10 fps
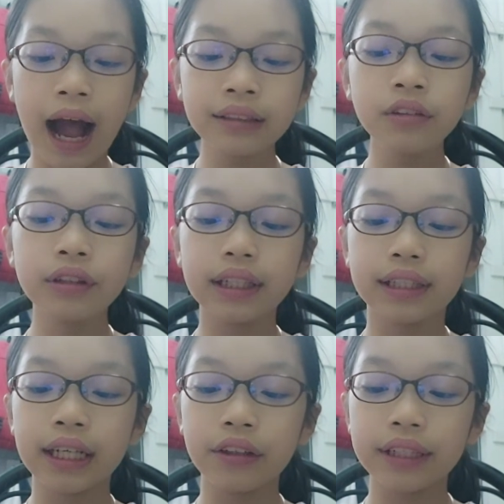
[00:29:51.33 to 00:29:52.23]
I didn't really
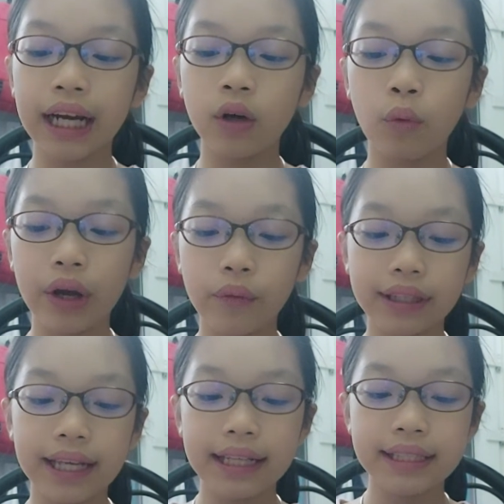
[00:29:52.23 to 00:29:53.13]
think you'd get away
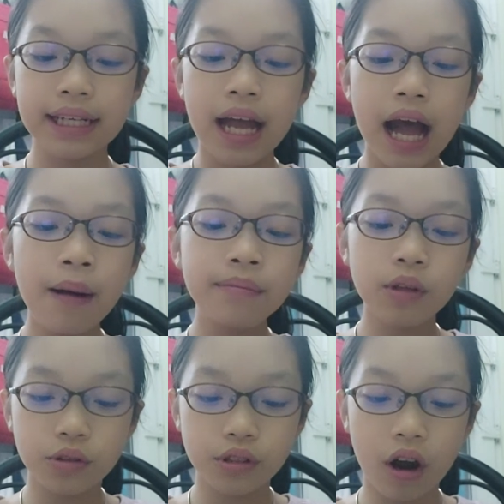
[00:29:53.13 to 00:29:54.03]
with it. I'm
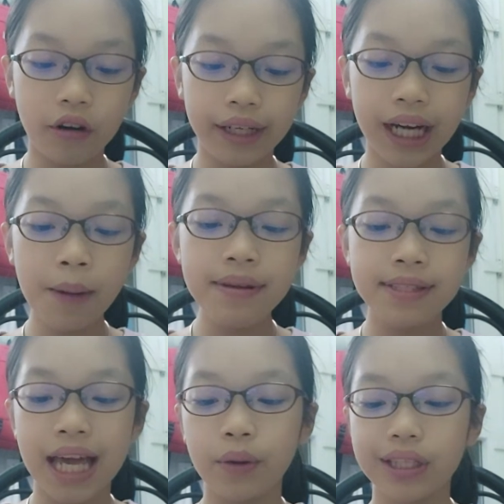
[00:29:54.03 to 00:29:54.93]
so sorry. Come
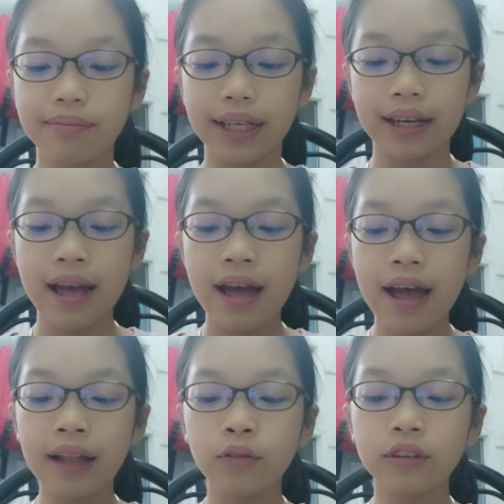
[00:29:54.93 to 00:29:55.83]
inside with me,
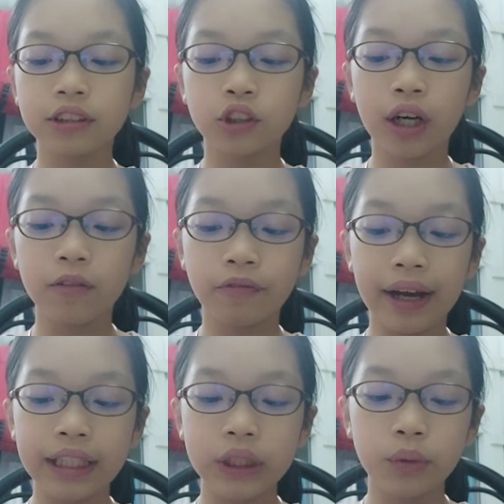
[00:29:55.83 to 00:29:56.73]
and we'll try to
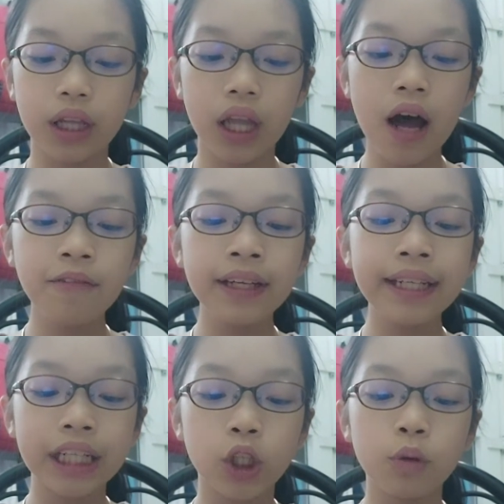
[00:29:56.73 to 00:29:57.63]
find you a lovely
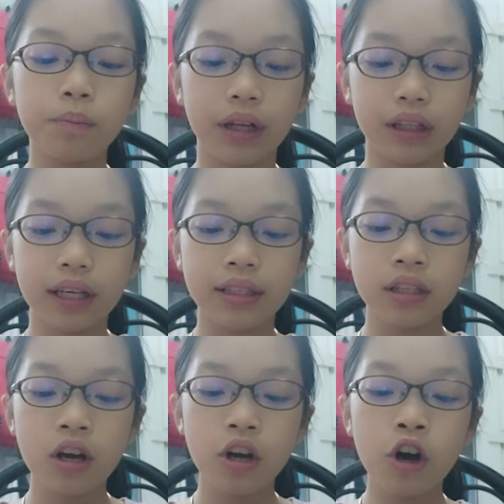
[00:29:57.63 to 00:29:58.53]
new billet,
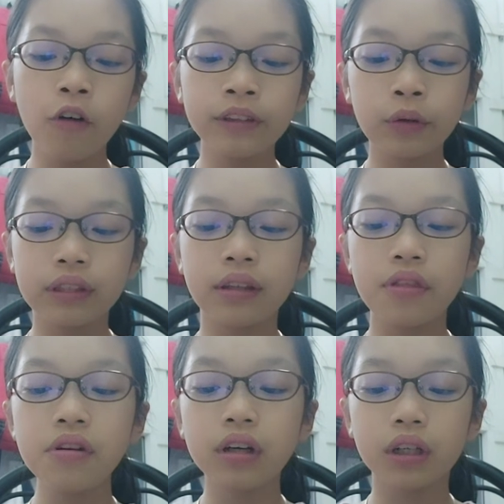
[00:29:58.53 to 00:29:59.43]
hopefully with
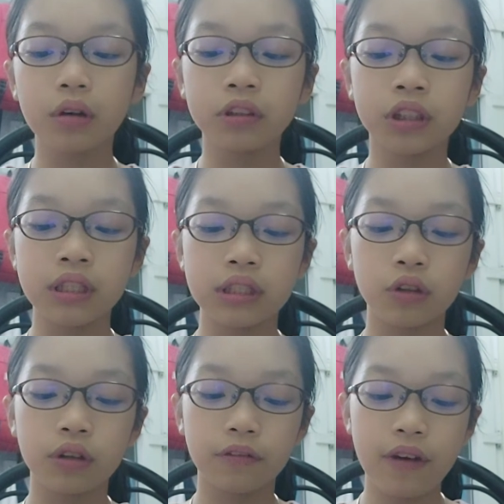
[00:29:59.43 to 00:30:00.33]
another girl just
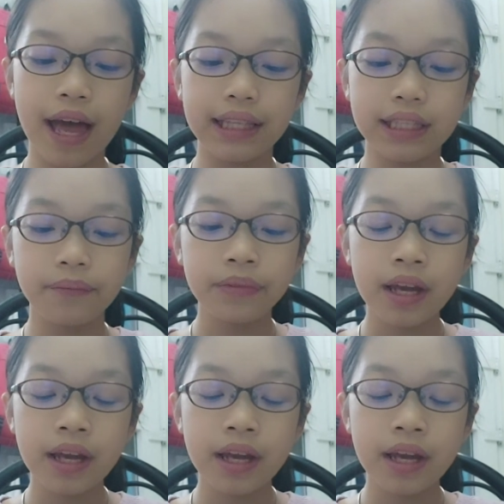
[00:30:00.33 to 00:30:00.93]
your friend."